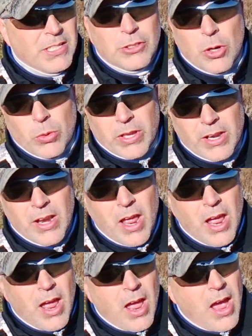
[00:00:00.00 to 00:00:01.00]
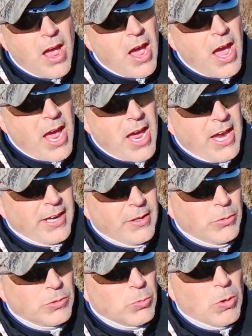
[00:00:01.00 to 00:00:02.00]
penny token, and
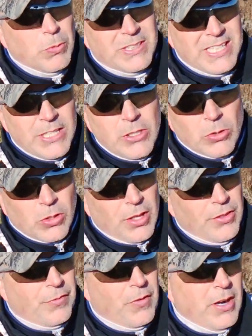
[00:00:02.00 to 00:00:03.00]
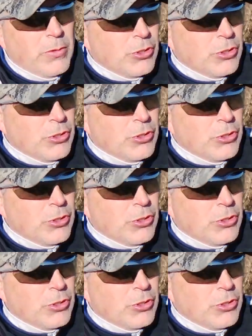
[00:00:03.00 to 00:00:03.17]
it was one with the eagle on the front.